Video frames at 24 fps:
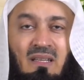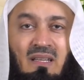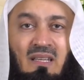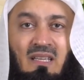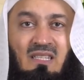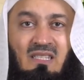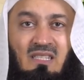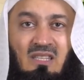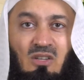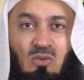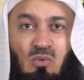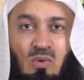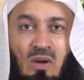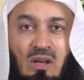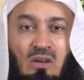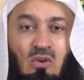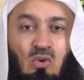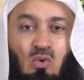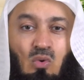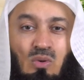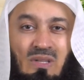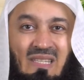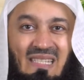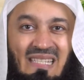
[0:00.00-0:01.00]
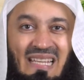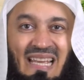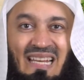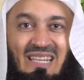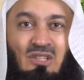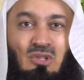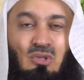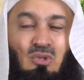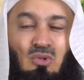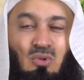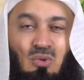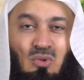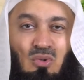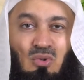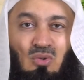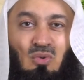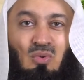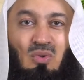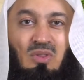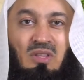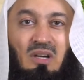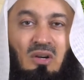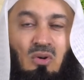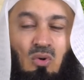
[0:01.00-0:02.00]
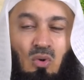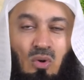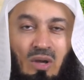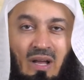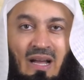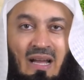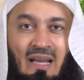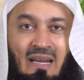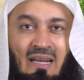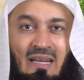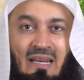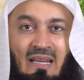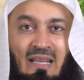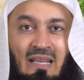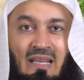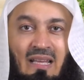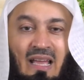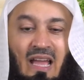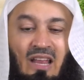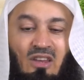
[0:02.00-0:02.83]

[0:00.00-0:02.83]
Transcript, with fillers: is the one who sent to you the Quran,